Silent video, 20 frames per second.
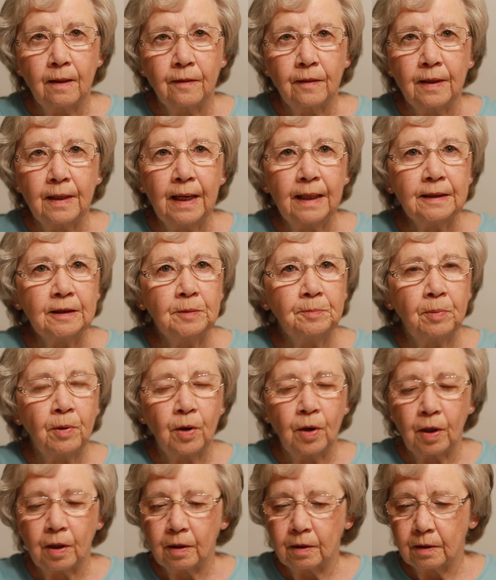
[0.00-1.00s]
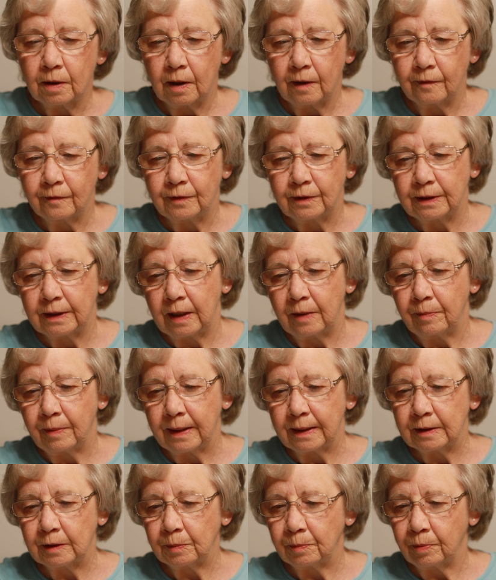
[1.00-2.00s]
The next part of
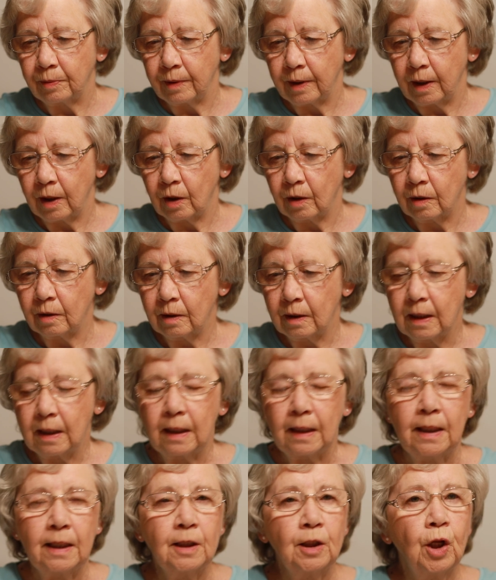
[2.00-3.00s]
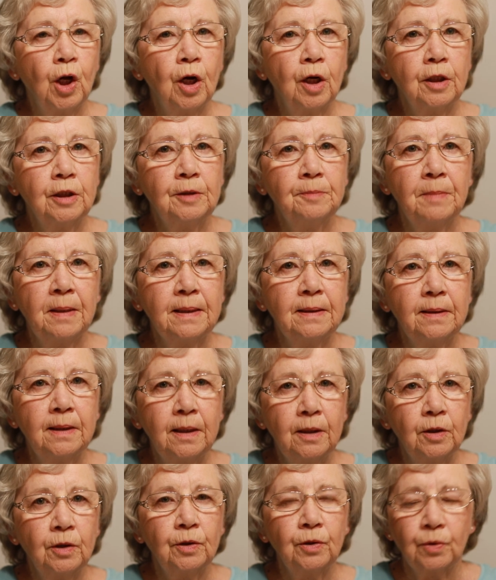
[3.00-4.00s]
Jabez's prayer, enlarge my
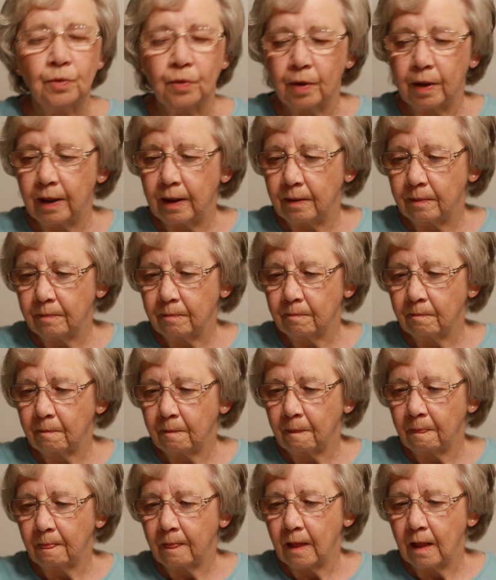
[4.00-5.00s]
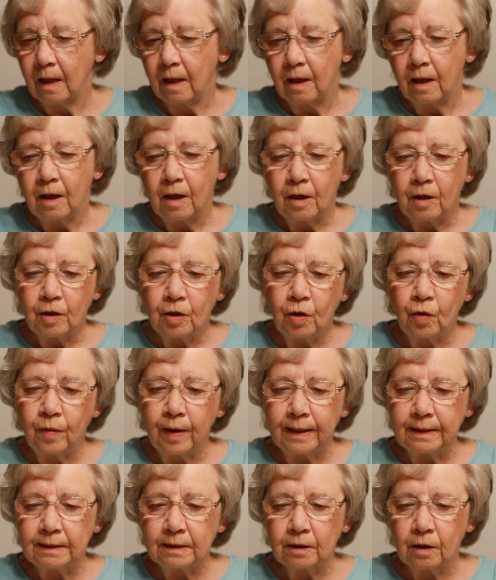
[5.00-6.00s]
territory. You
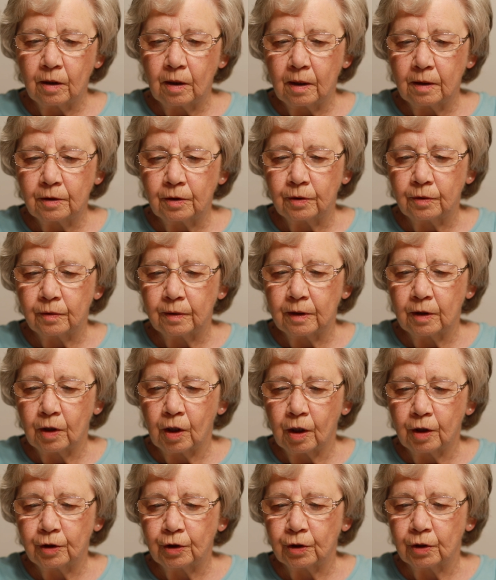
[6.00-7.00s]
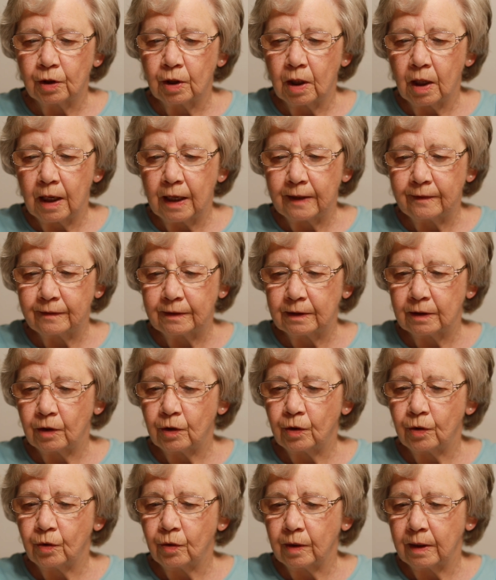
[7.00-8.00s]
ask God to enlarge your life so
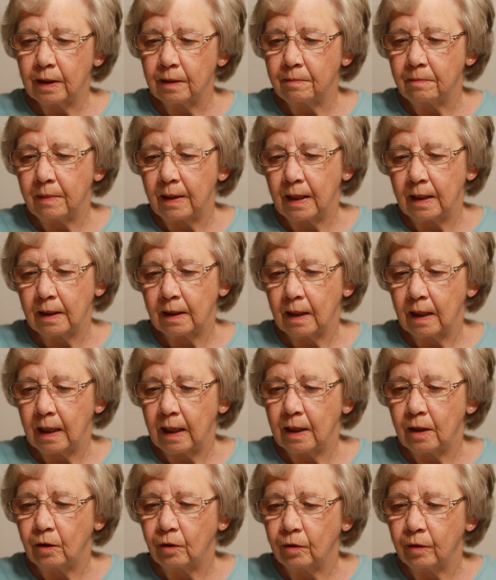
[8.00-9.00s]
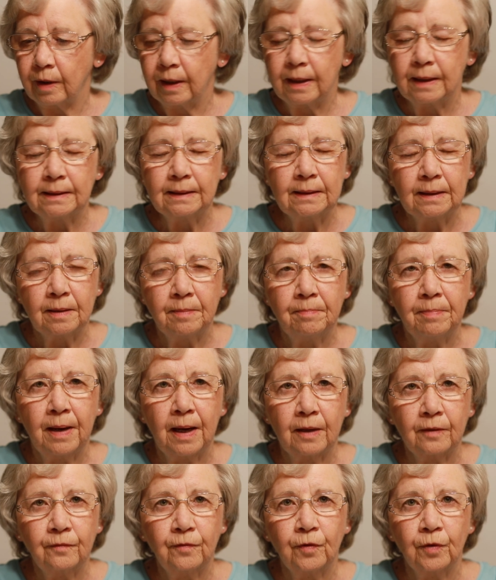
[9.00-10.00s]
you can make a greatest
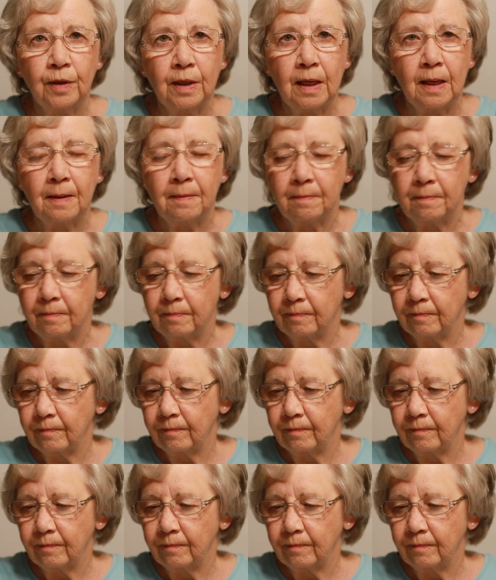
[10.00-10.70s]
impact for him.